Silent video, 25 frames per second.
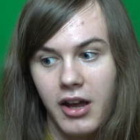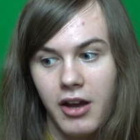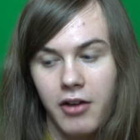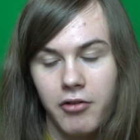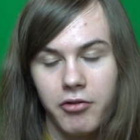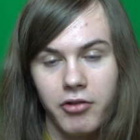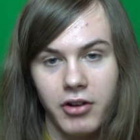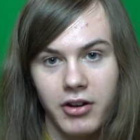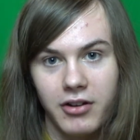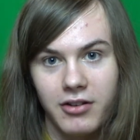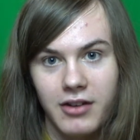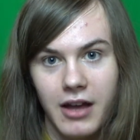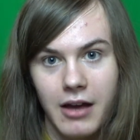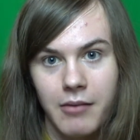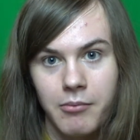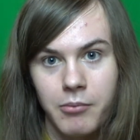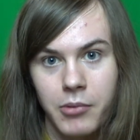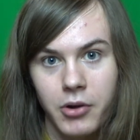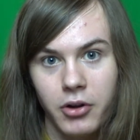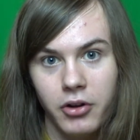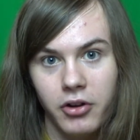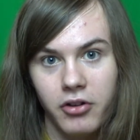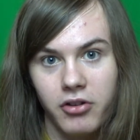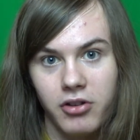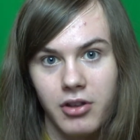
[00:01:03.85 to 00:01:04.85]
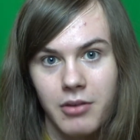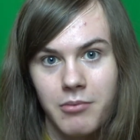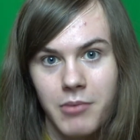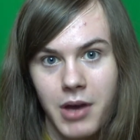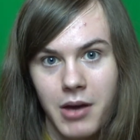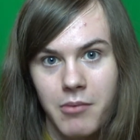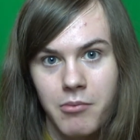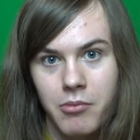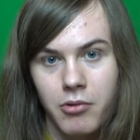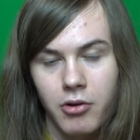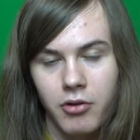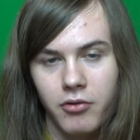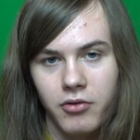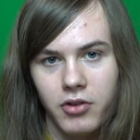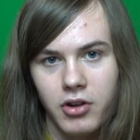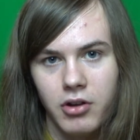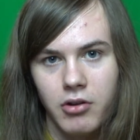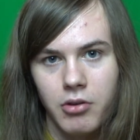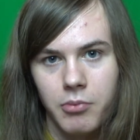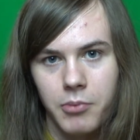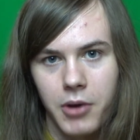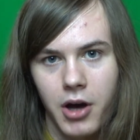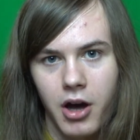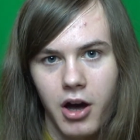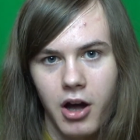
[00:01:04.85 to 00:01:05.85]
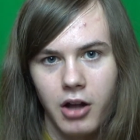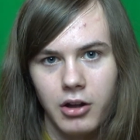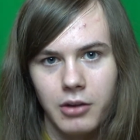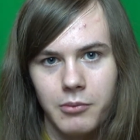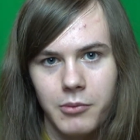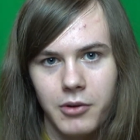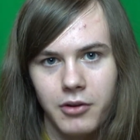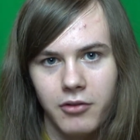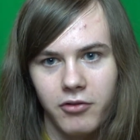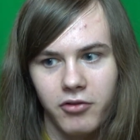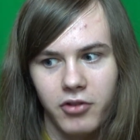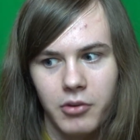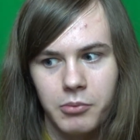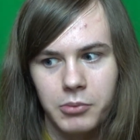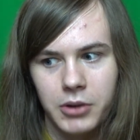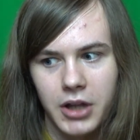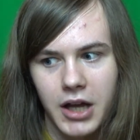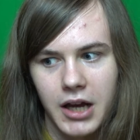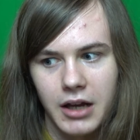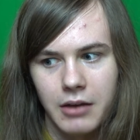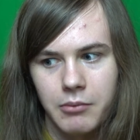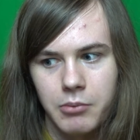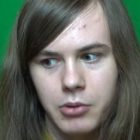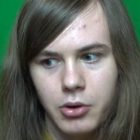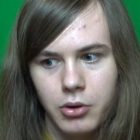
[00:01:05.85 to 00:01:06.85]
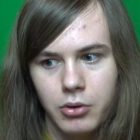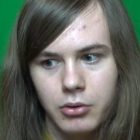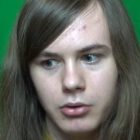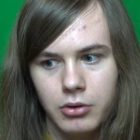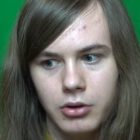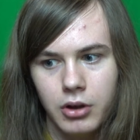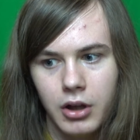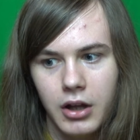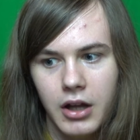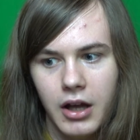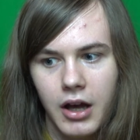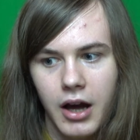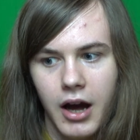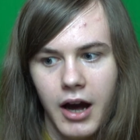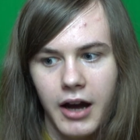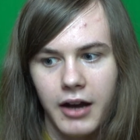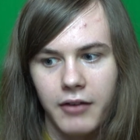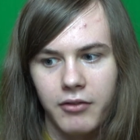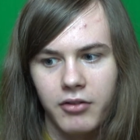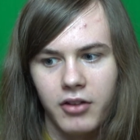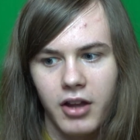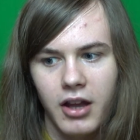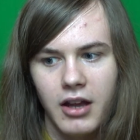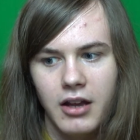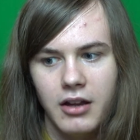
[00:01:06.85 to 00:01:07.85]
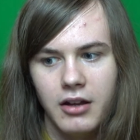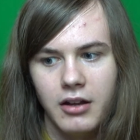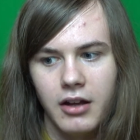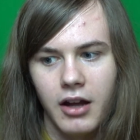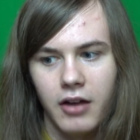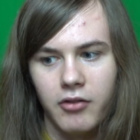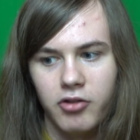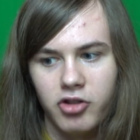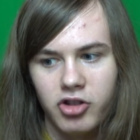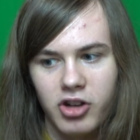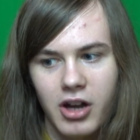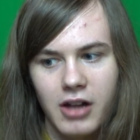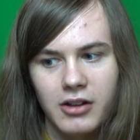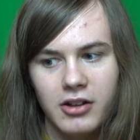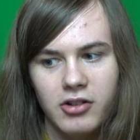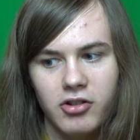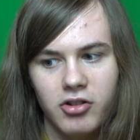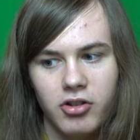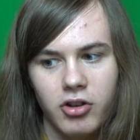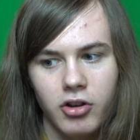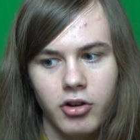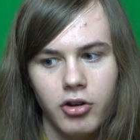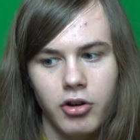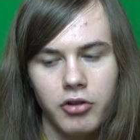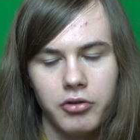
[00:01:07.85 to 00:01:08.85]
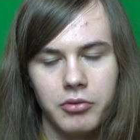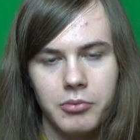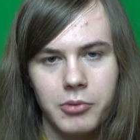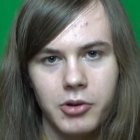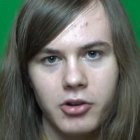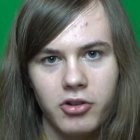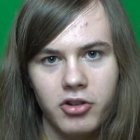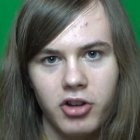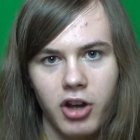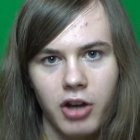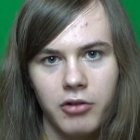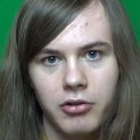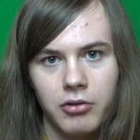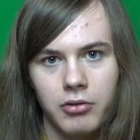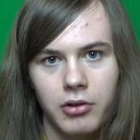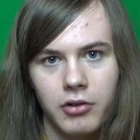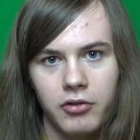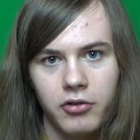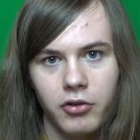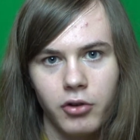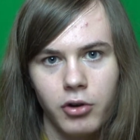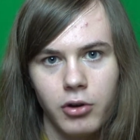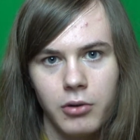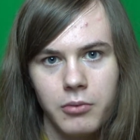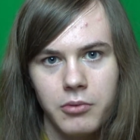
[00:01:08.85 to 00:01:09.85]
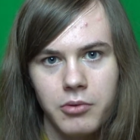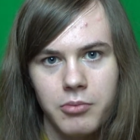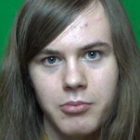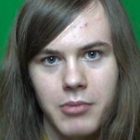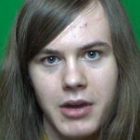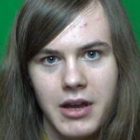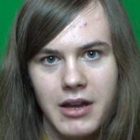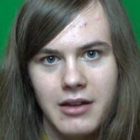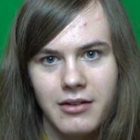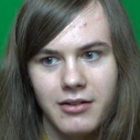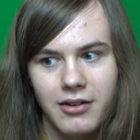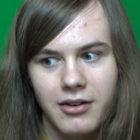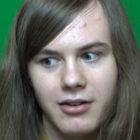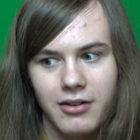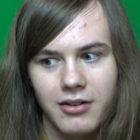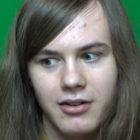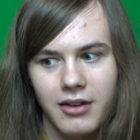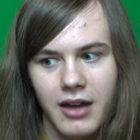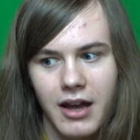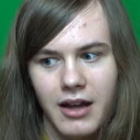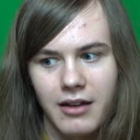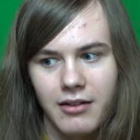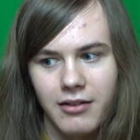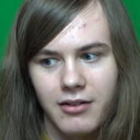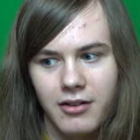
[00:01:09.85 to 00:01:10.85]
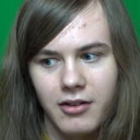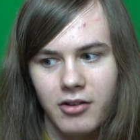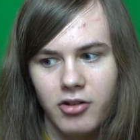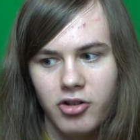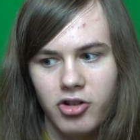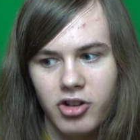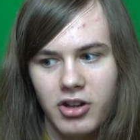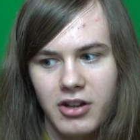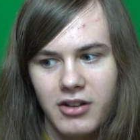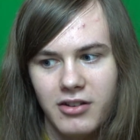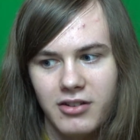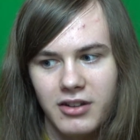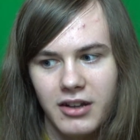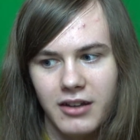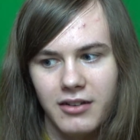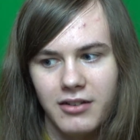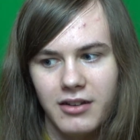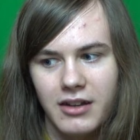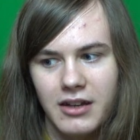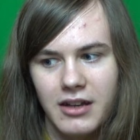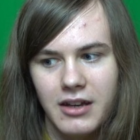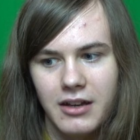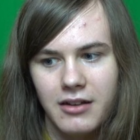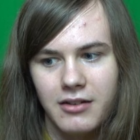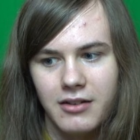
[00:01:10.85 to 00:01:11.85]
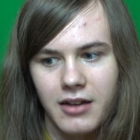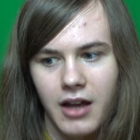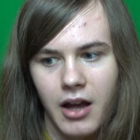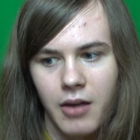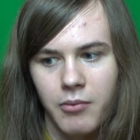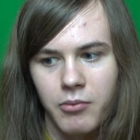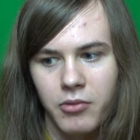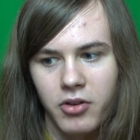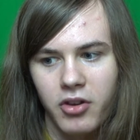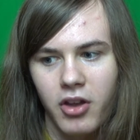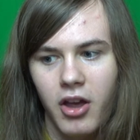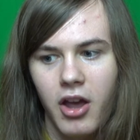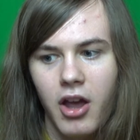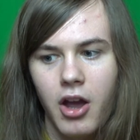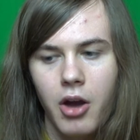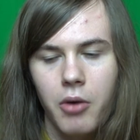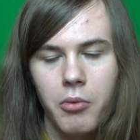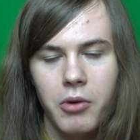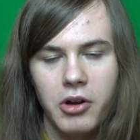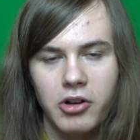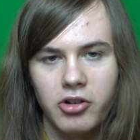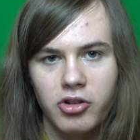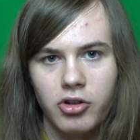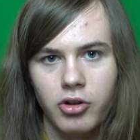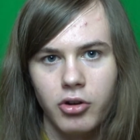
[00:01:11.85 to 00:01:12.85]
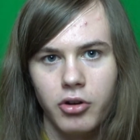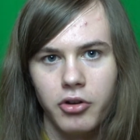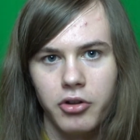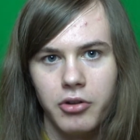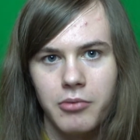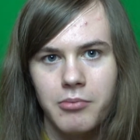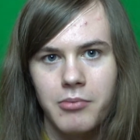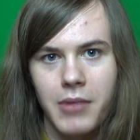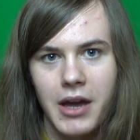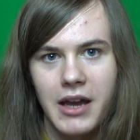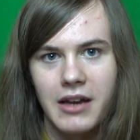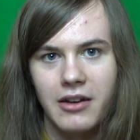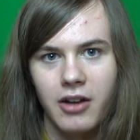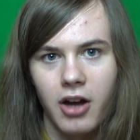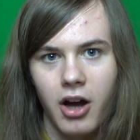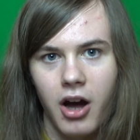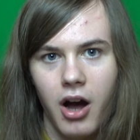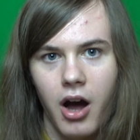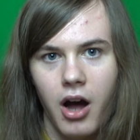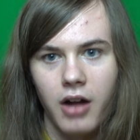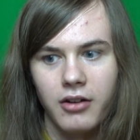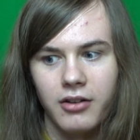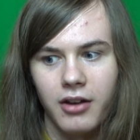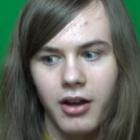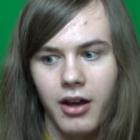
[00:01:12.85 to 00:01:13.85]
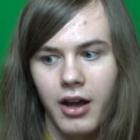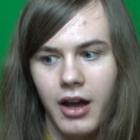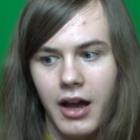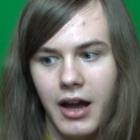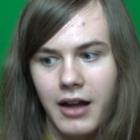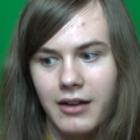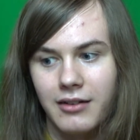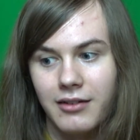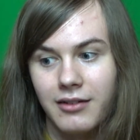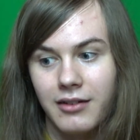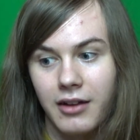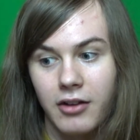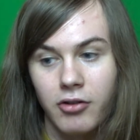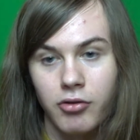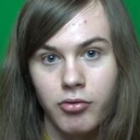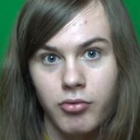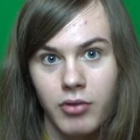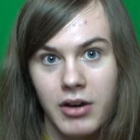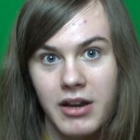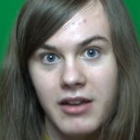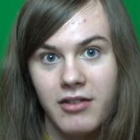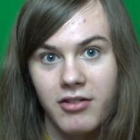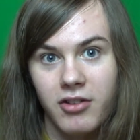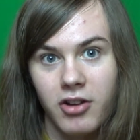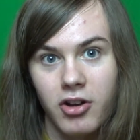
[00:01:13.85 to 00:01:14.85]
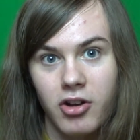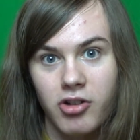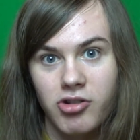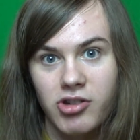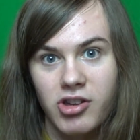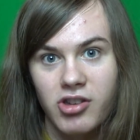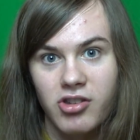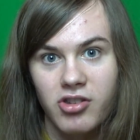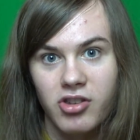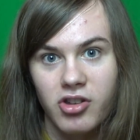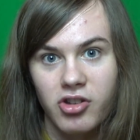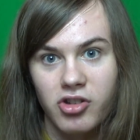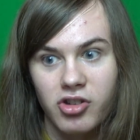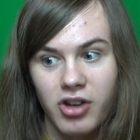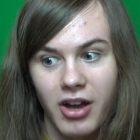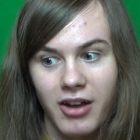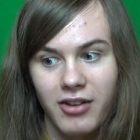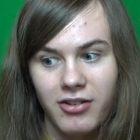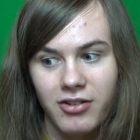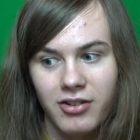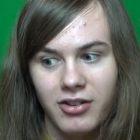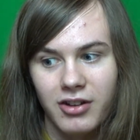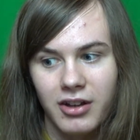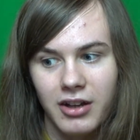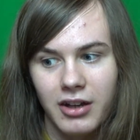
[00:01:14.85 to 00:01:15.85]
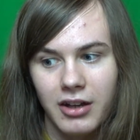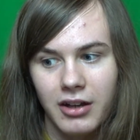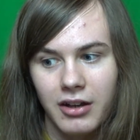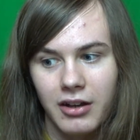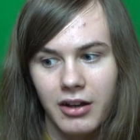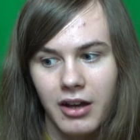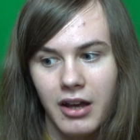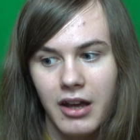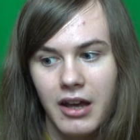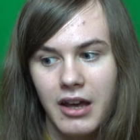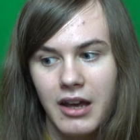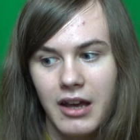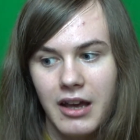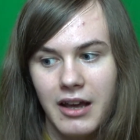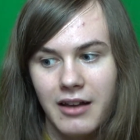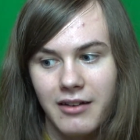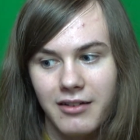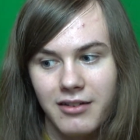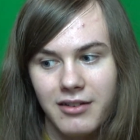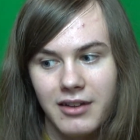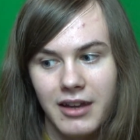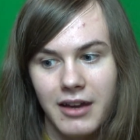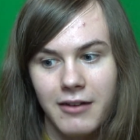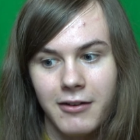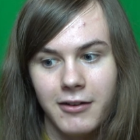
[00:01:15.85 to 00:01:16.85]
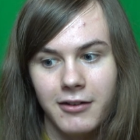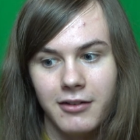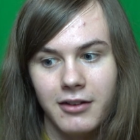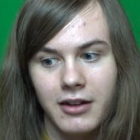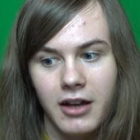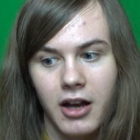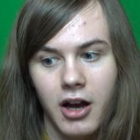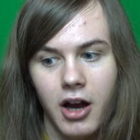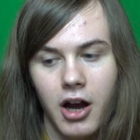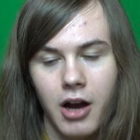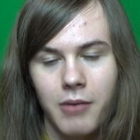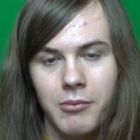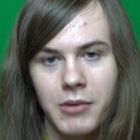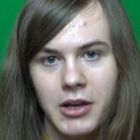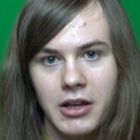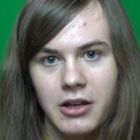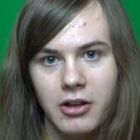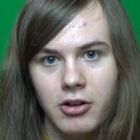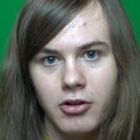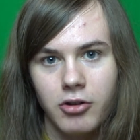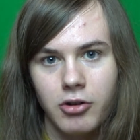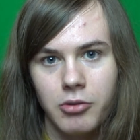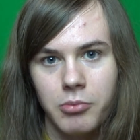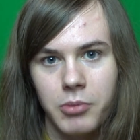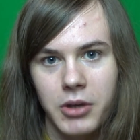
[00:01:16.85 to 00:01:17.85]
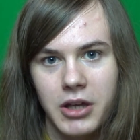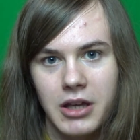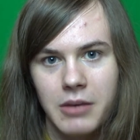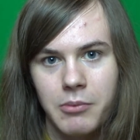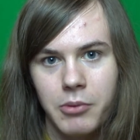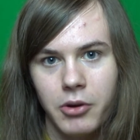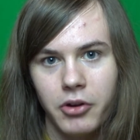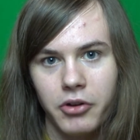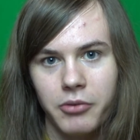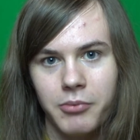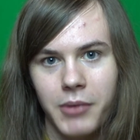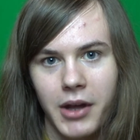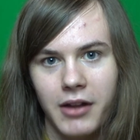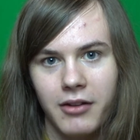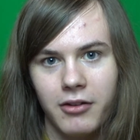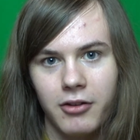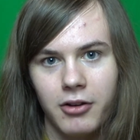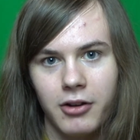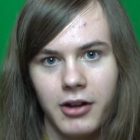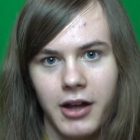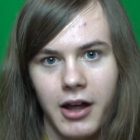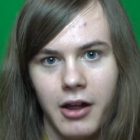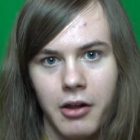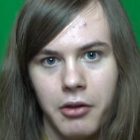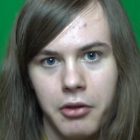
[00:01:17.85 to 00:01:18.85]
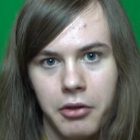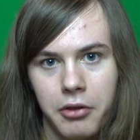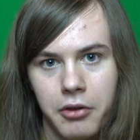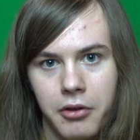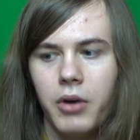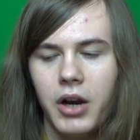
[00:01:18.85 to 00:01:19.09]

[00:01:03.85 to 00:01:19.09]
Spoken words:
For example, as the Member of Youth Parliament for Blackpool, I've challenged the government over reforms made to SATs and GCSE exams, which saw them made harder and, as research is suggesting, is seriously harming young people's mental health.